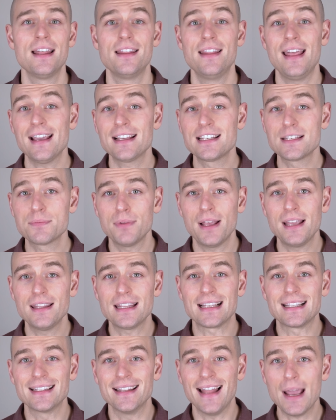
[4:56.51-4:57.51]
They explain
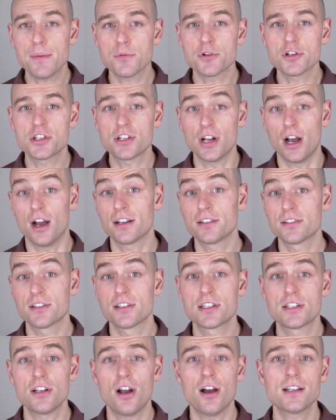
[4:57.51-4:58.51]
that glamour stocks,
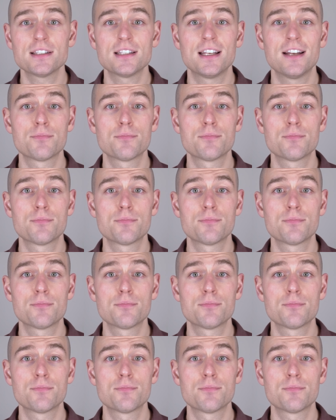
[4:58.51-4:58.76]
stocks that